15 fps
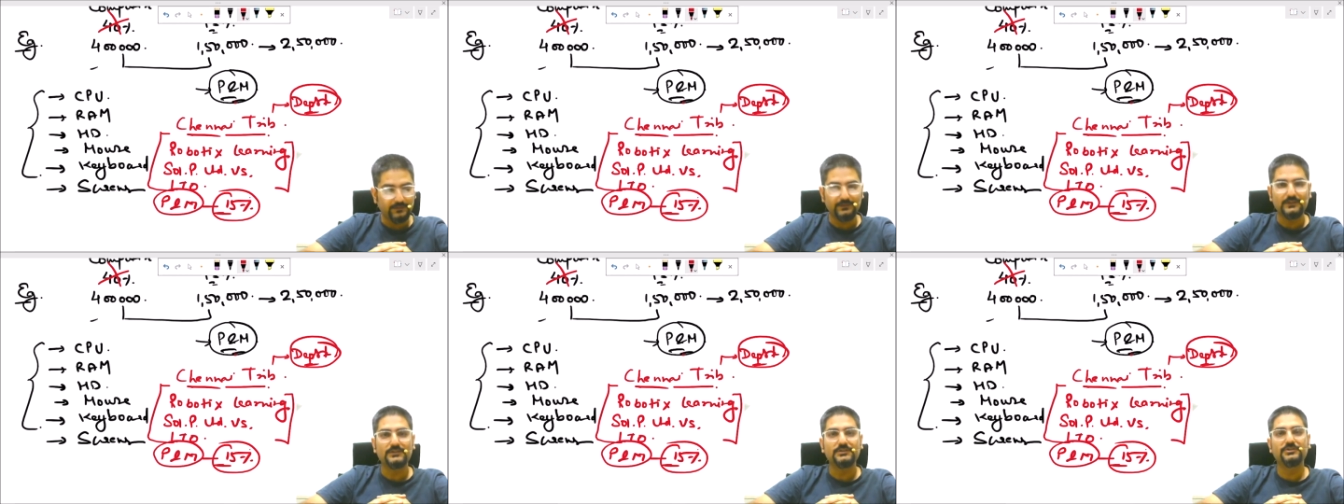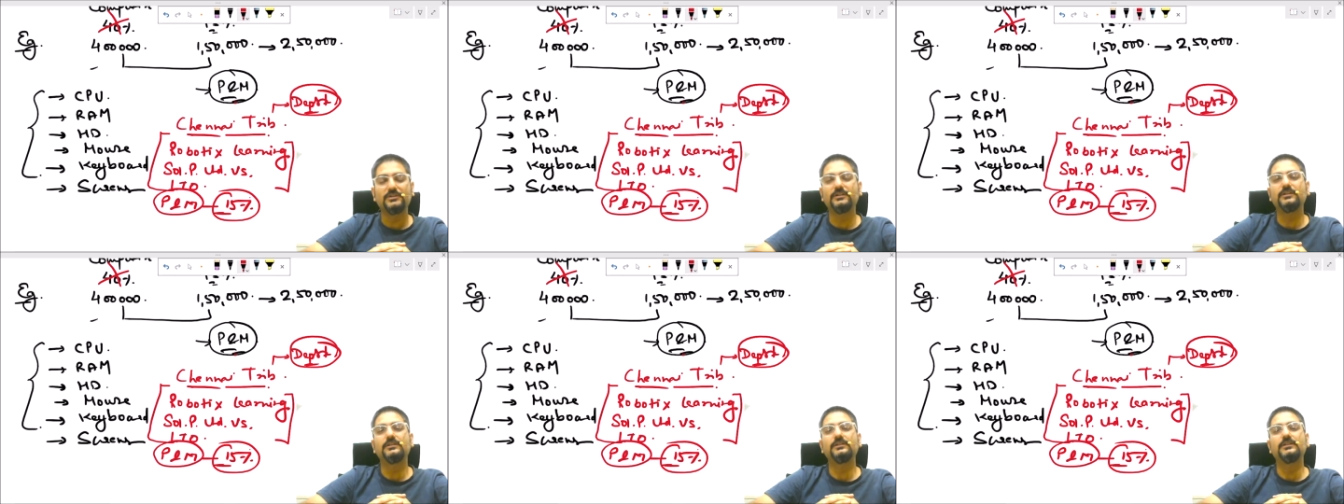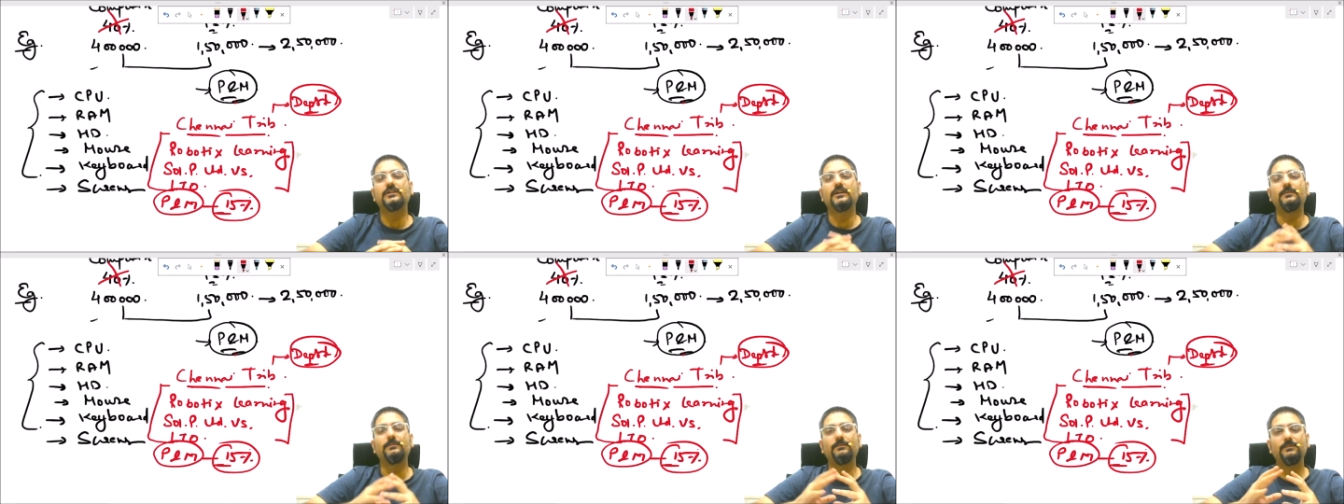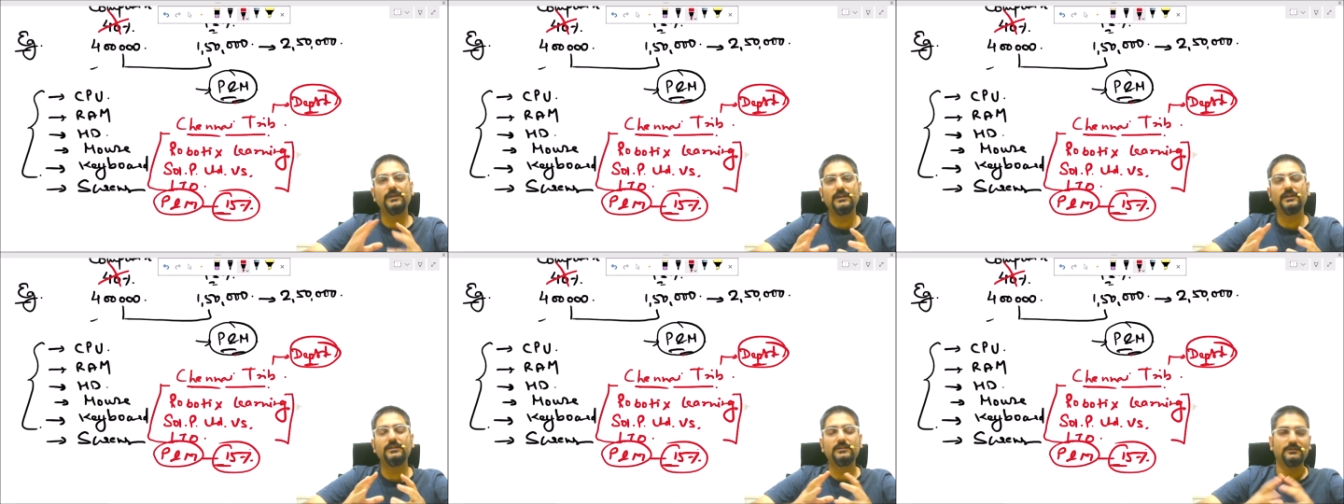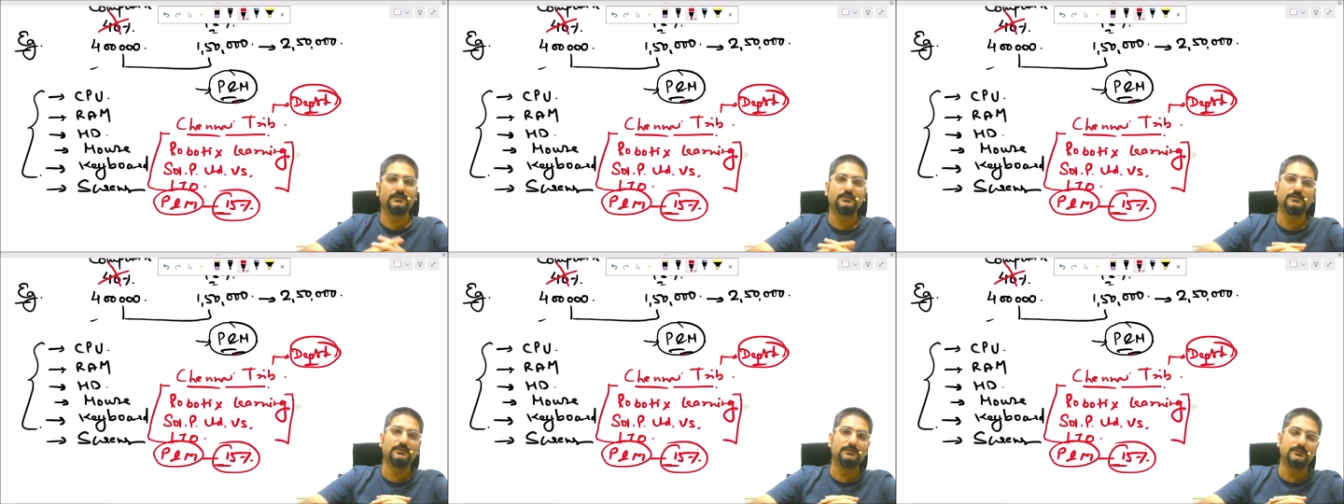We will share the complete
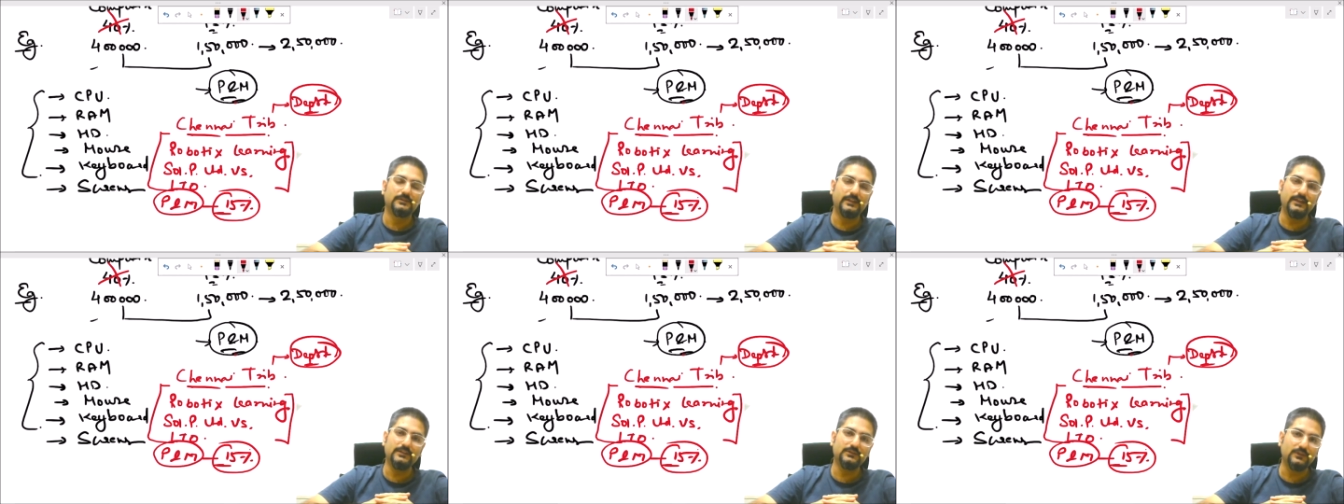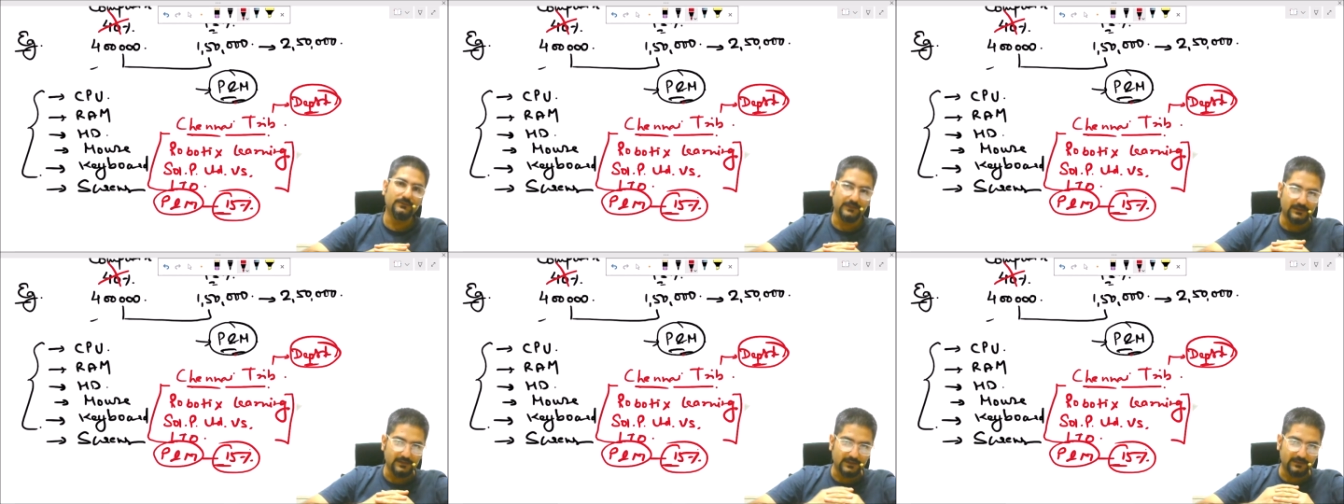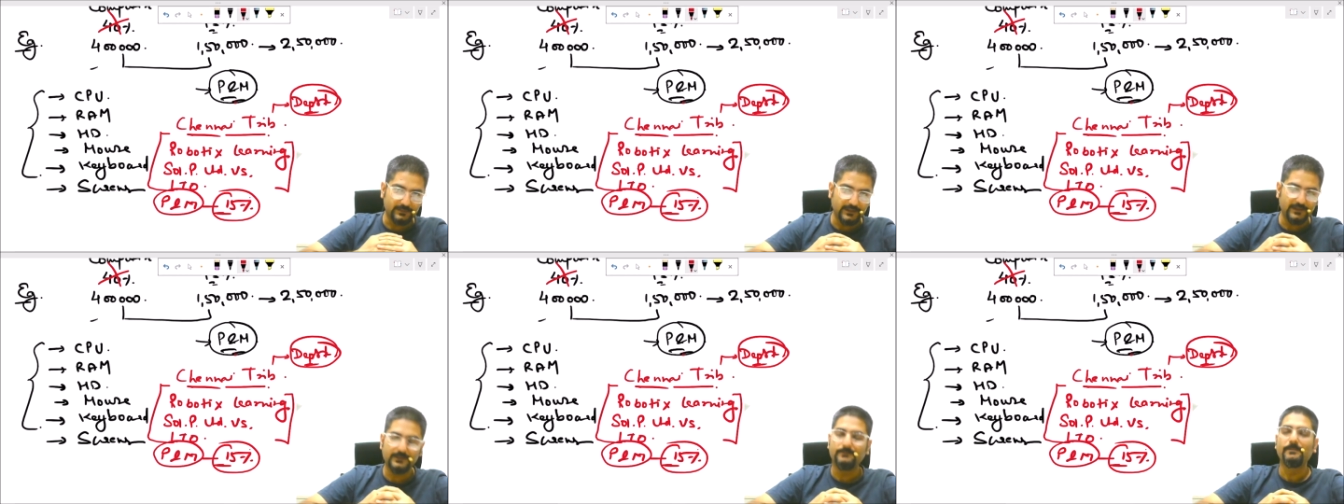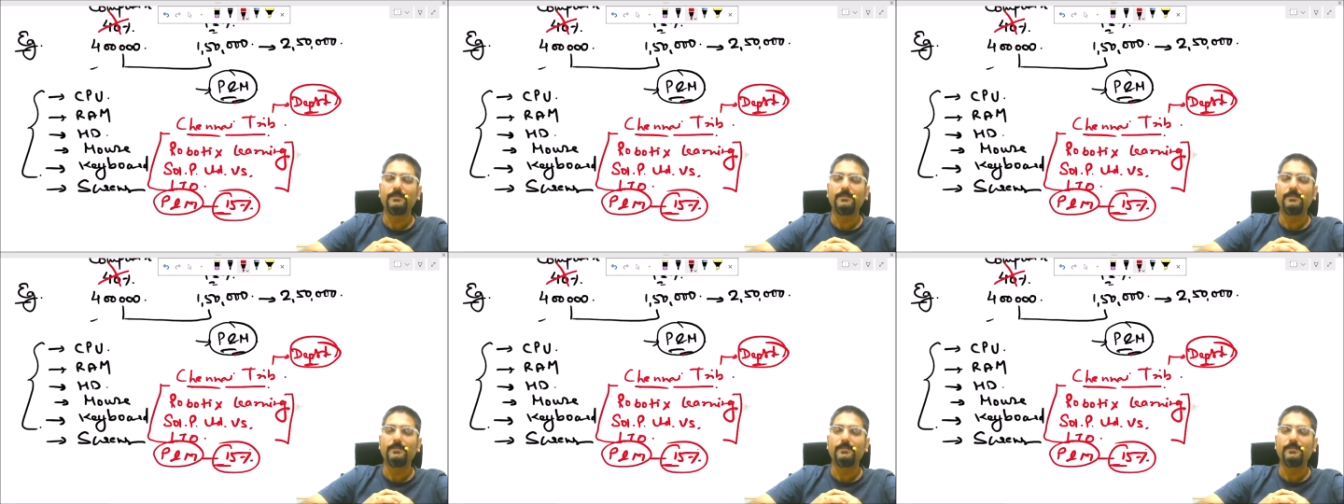text of the judgment.